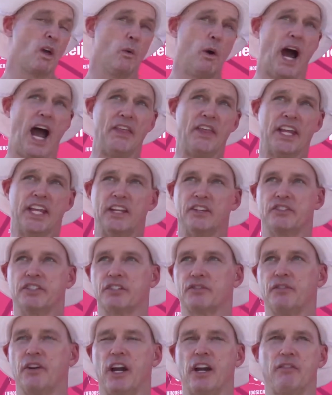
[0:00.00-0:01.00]
Well, I think he's
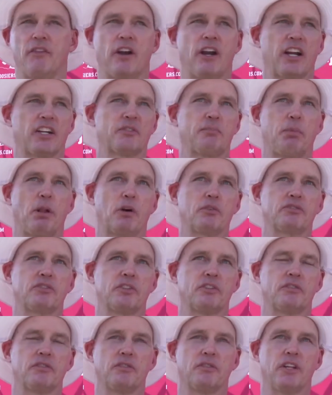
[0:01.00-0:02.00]
just very, very
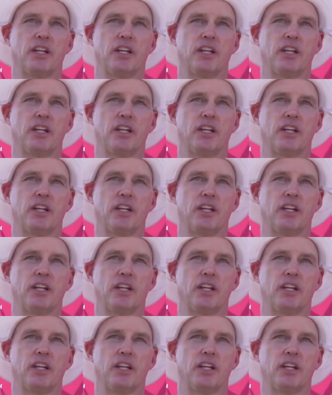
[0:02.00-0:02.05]
explosive.